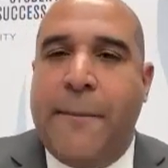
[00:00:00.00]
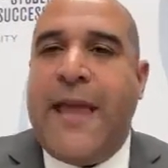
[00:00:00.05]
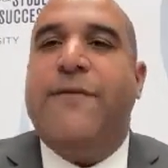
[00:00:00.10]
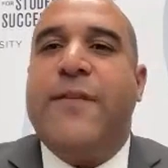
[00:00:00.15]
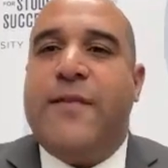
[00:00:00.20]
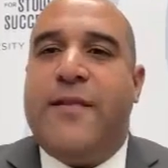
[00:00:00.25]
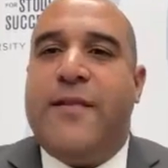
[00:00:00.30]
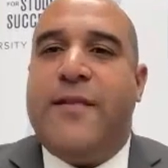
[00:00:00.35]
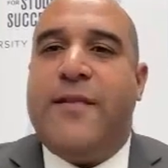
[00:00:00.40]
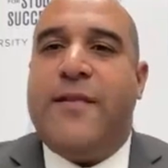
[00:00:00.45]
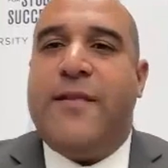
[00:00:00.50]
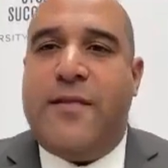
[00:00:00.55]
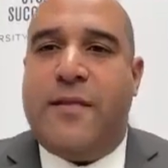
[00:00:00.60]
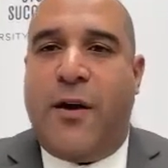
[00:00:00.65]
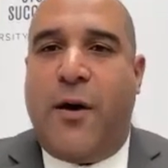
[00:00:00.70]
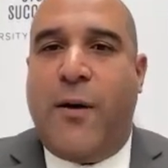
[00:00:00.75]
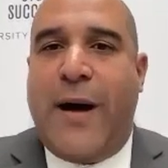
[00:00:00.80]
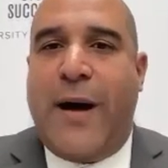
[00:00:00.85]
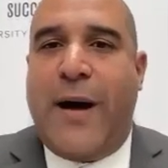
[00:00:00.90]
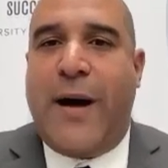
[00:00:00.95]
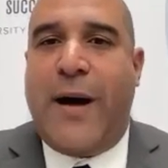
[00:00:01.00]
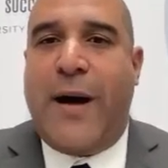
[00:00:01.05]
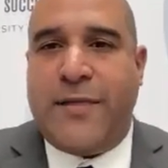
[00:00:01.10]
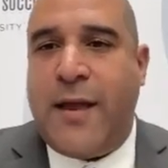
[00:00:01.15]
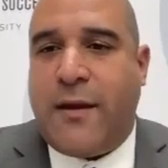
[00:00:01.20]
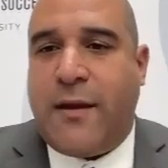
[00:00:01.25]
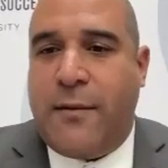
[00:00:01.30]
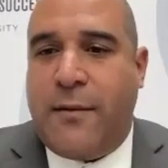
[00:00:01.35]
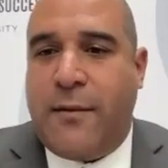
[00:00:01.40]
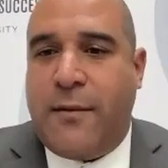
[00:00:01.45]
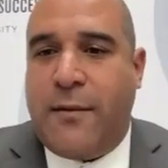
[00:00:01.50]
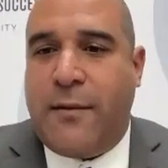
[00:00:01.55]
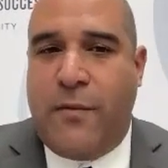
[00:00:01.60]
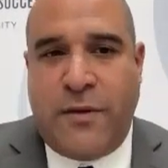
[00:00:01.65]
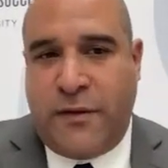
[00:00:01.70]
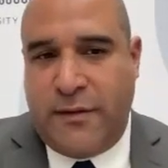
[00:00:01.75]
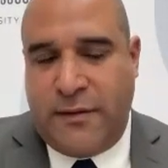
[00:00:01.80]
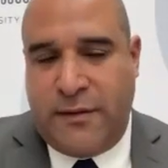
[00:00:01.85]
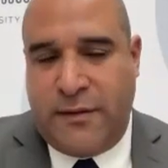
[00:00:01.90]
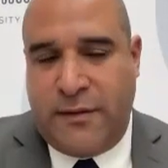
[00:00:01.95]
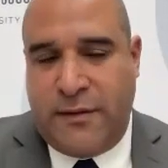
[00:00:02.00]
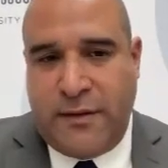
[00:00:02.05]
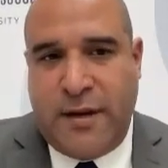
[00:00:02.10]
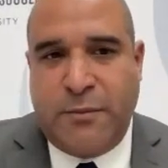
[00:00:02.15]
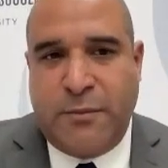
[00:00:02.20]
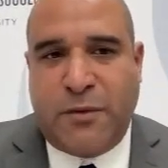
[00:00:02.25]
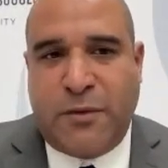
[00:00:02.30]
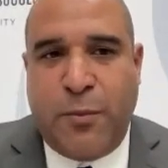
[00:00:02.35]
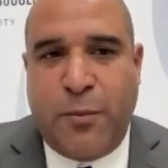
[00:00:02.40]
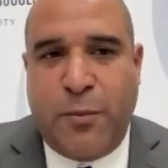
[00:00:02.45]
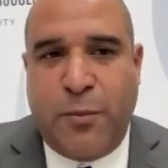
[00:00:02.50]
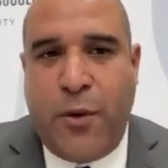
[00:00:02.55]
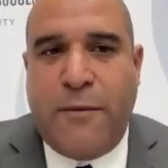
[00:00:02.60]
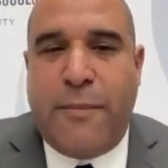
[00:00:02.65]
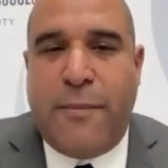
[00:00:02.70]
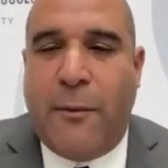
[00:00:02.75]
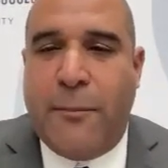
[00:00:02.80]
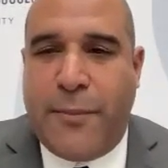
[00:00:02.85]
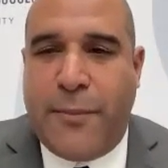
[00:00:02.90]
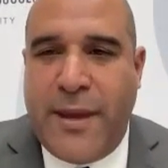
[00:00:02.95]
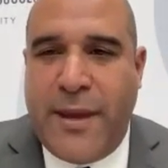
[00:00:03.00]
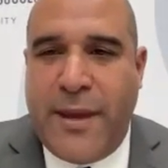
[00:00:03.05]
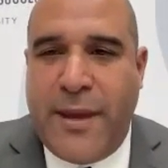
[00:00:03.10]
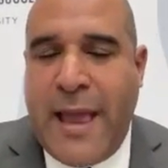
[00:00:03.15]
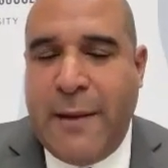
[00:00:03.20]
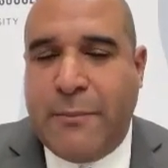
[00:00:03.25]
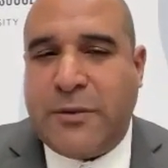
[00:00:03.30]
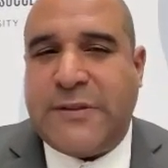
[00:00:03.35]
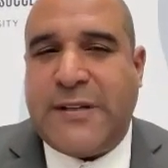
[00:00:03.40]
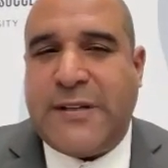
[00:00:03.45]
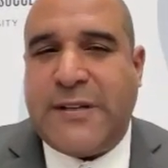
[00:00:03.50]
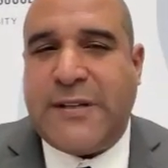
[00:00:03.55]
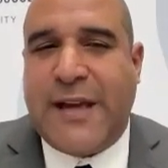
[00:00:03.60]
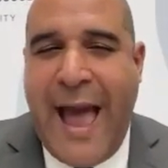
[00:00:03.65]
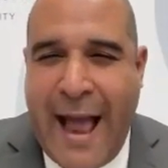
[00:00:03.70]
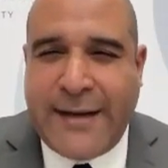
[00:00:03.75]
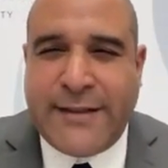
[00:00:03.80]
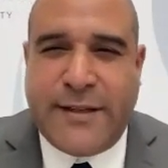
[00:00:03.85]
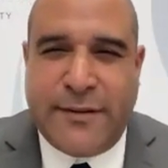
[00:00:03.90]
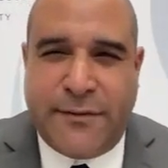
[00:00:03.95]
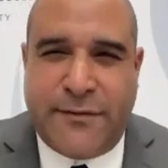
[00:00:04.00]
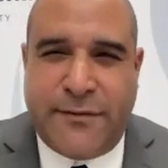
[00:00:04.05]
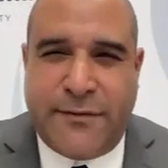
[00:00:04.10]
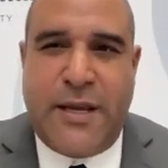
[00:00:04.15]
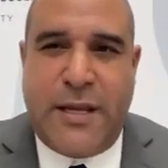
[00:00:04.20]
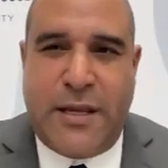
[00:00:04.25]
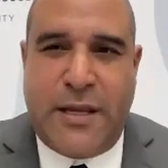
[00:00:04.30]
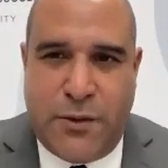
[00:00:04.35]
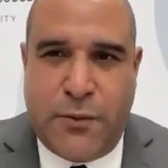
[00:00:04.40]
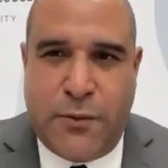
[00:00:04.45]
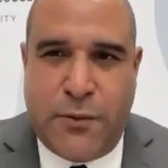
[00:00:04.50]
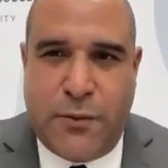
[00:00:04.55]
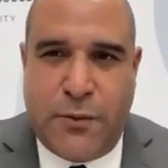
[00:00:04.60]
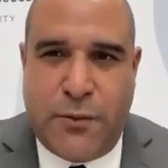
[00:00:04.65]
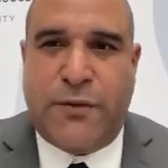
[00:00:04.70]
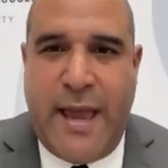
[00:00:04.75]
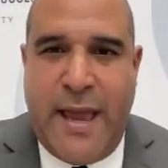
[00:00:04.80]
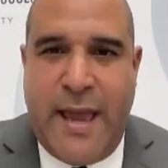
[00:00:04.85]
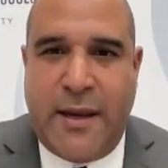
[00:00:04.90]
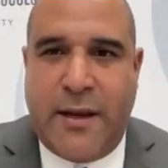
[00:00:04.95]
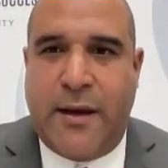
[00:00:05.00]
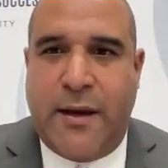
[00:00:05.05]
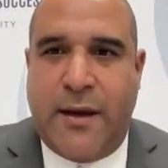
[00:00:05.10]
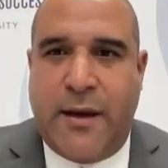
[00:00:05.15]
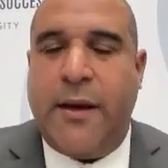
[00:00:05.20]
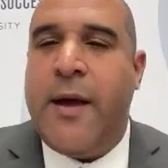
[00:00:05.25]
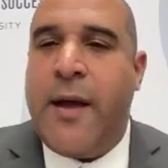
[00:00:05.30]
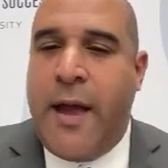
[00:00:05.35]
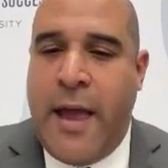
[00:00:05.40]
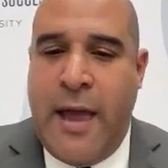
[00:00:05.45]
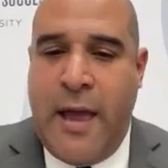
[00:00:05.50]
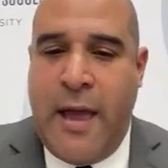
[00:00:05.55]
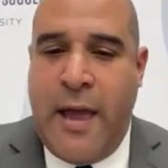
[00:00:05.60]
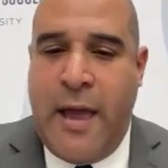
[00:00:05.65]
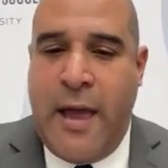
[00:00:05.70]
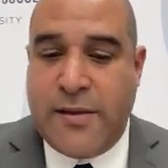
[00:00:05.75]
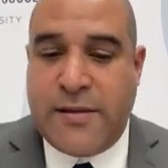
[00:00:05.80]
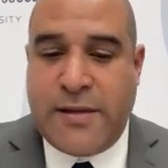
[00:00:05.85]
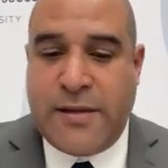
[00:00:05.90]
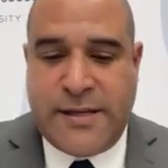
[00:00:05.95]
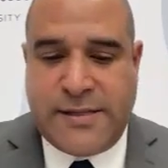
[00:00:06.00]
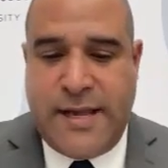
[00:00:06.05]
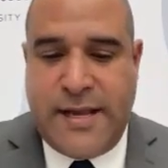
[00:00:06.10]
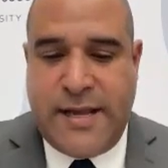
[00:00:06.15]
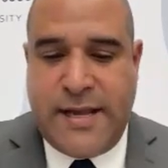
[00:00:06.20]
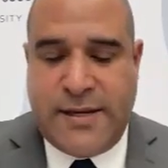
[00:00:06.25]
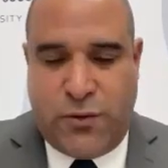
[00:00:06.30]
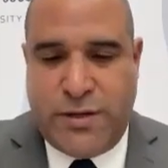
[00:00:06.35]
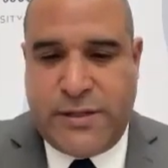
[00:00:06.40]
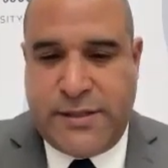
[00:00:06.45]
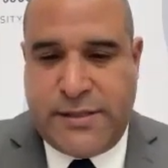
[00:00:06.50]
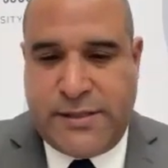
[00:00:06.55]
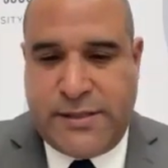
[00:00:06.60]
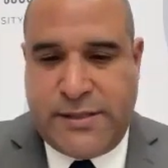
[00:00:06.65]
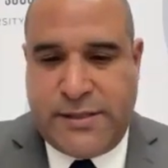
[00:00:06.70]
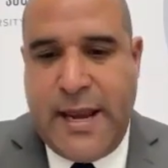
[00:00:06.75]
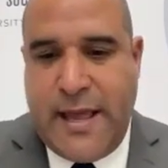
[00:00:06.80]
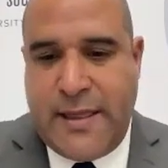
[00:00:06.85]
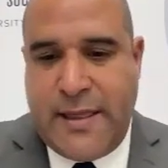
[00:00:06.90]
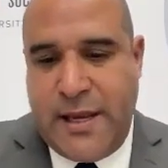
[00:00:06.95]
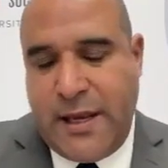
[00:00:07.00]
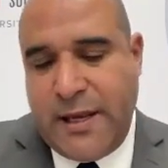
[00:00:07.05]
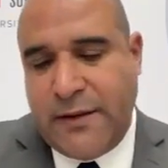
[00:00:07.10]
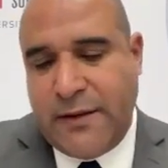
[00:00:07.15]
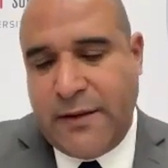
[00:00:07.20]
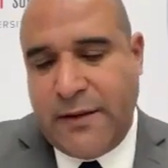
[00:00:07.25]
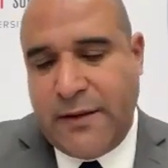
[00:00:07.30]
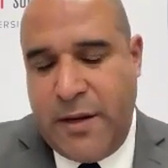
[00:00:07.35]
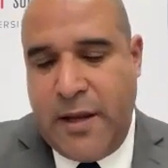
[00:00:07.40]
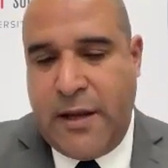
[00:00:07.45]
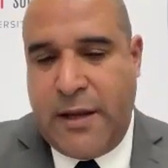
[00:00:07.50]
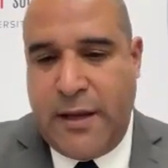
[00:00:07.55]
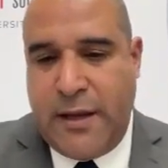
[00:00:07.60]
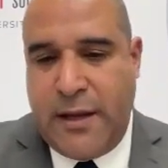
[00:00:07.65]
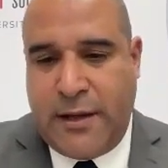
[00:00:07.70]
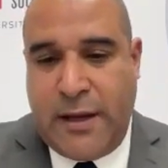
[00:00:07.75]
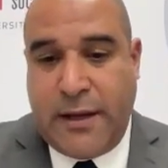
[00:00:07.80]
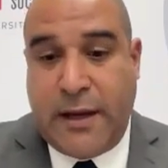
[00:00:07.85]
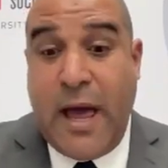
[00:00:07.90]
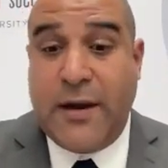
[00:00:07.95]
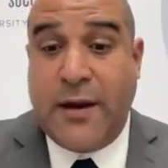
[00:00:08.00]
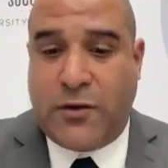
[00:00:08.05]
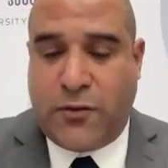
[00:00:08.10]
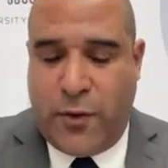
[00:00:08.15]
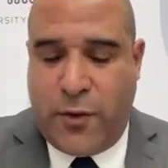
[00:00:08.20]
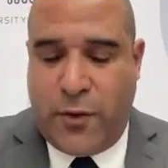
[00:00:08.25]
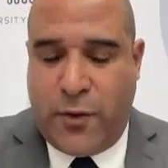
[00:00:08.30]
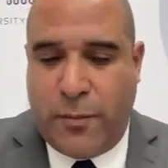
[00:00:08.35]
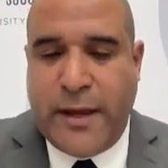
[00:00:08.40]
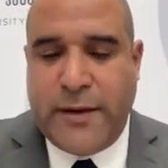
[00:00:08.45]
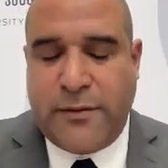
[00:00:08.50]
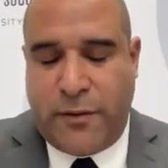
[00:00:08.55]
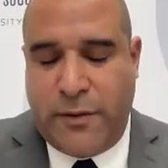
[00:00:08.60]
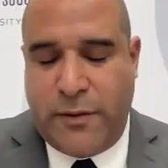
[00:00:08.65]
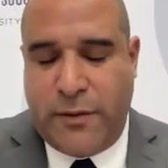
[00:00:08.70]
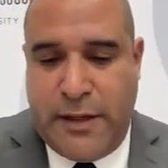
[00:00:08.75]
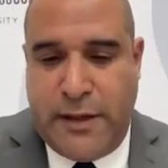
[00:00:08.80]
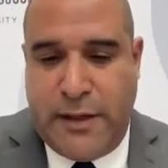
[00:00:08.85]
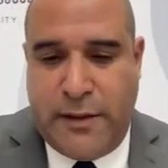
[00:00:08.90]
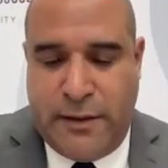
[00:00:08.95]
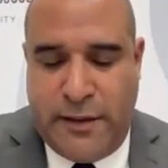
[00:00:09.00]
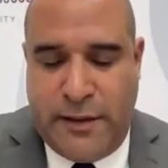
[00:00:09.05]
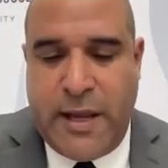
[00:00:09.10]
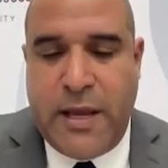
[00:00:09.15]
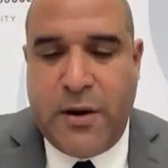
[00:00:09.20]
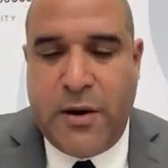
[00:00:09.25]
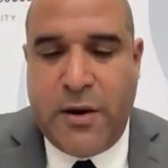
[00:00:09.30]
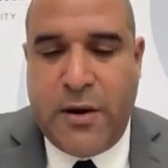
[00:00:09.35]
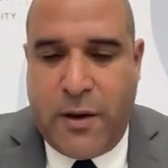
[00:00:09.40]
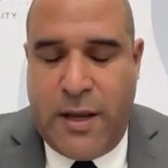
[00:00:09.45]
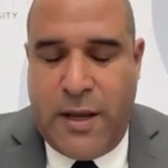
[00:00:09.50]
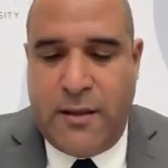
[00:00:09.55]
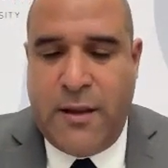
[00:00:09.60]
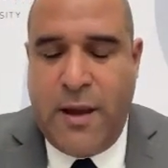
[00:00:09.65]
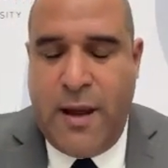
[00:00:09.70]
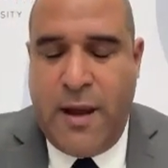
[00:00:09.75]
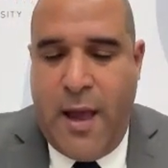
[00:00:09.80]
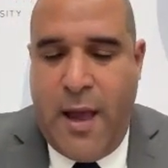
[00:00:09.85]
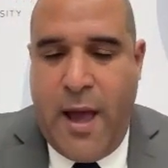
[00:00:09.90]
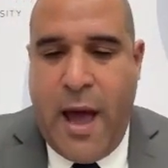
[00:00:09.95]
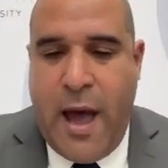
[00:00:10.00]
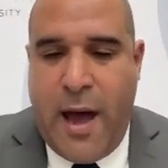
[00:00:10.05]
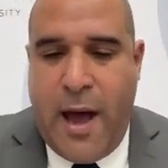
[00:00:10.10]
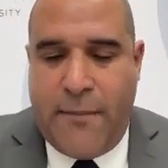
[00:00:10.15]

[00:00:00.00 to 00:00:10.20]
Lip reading: Even then, though, I think to Tim's point about being able to actively use data, and one of the things that Georgia State, I think, has been a kind of trailblazer and leader in